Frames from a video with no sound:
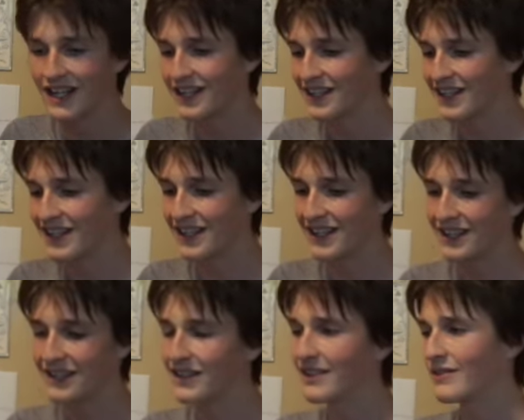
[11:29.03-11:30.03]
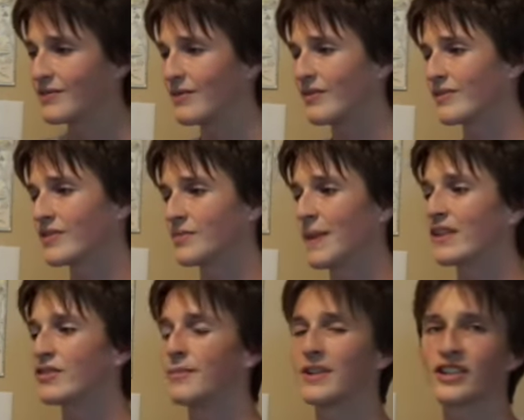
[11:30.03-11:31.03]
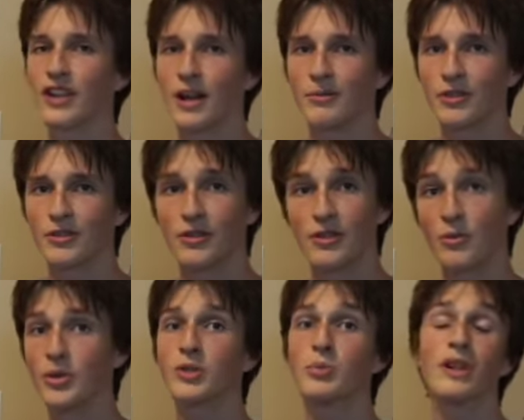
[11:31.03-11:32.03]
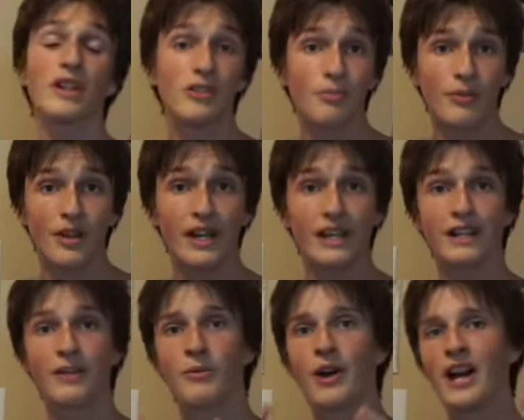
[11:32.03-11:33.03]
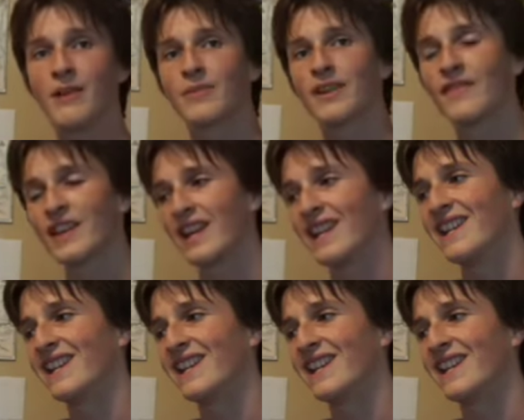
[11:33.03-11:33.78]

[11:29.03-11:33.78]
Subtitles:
It didn't spend too much time on the logo, which would explain why I'm giving it